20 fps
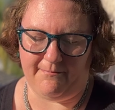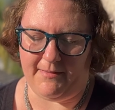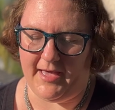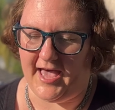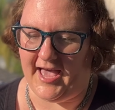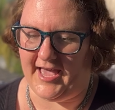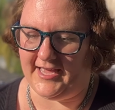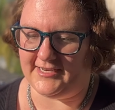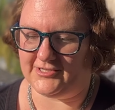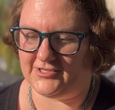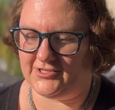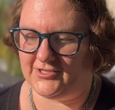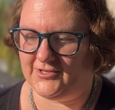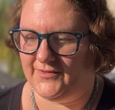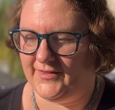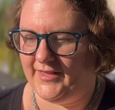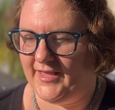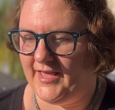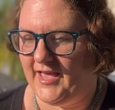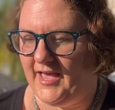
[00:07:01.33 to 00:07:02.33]
patch.
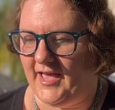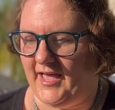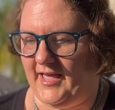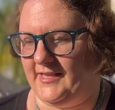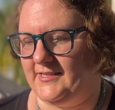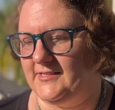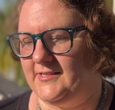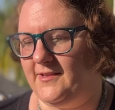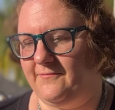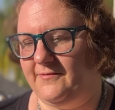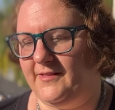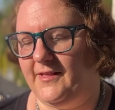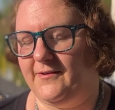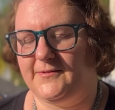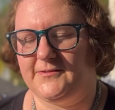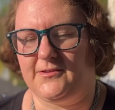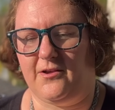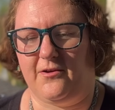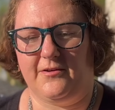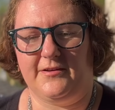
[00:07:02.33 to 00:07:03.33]

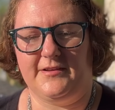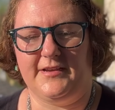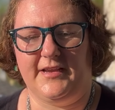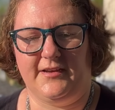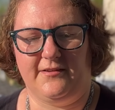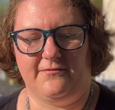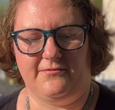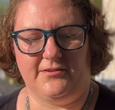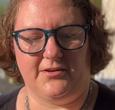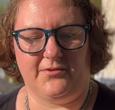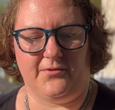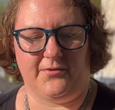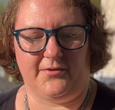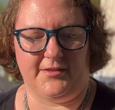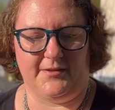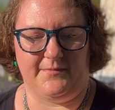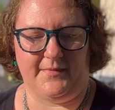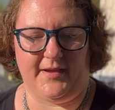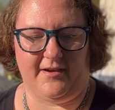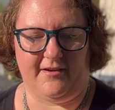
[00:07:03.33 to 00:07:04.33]
Sunflowers are native to North
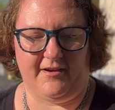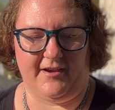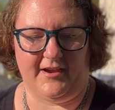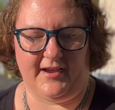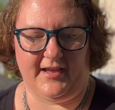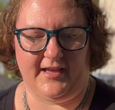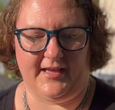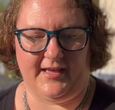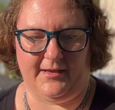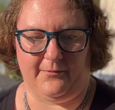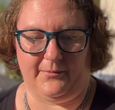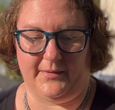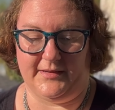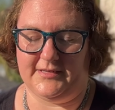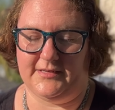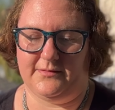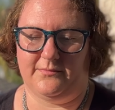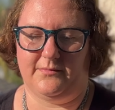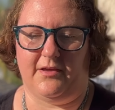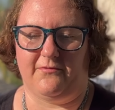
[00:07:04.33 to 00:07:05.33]
America. We
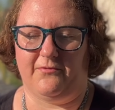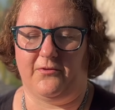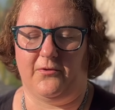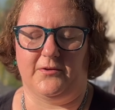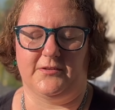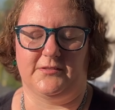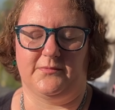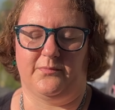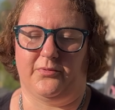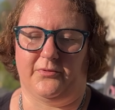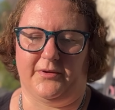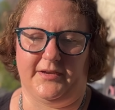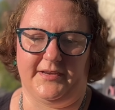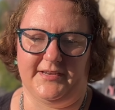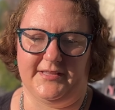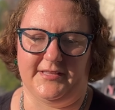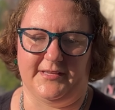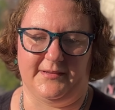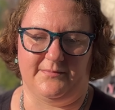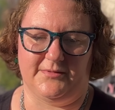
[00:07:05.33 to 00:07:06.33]
did, of course,
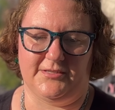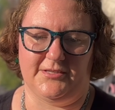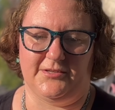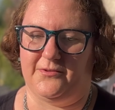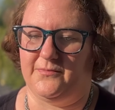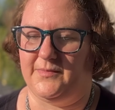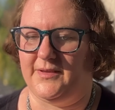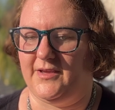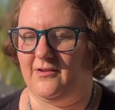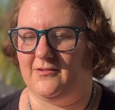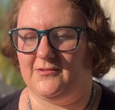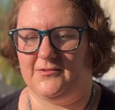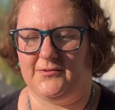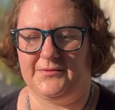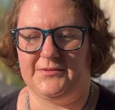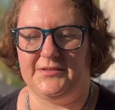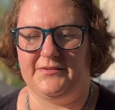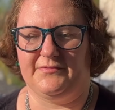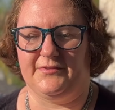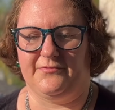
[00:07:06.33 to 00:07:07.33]
breed them to be all
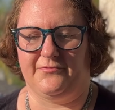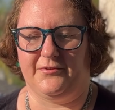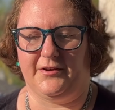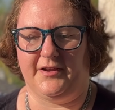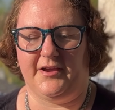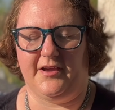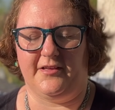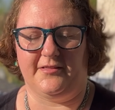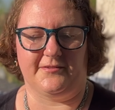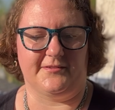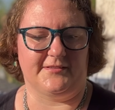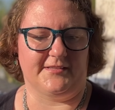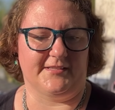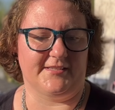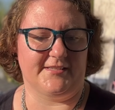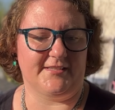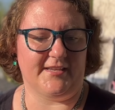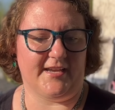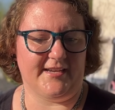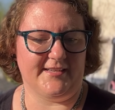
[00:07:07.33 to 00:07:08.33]
sorts of different colors and
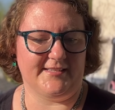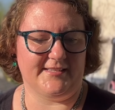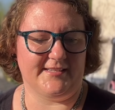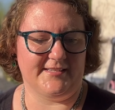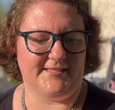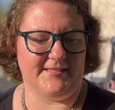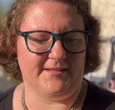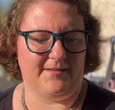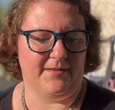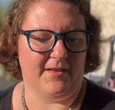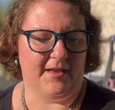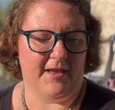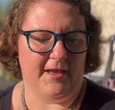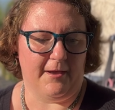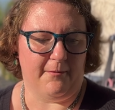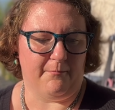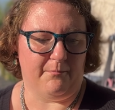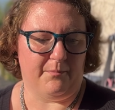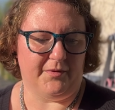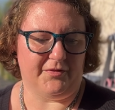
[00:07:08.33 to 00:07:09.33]
sizes,
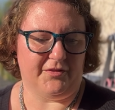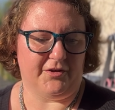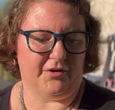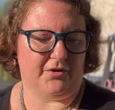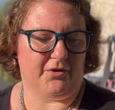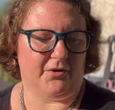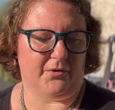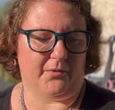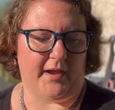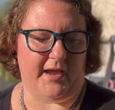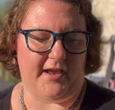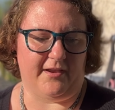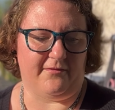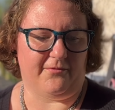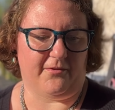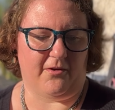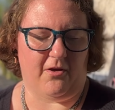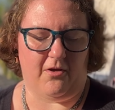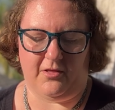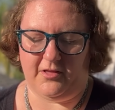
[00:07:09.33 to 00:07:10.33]
but they're great
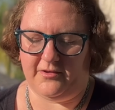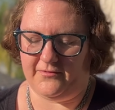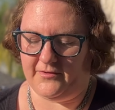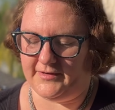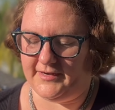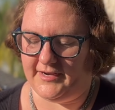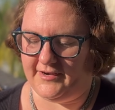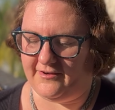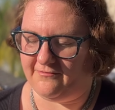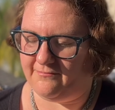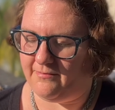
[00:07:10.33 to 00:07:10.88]
for all of our native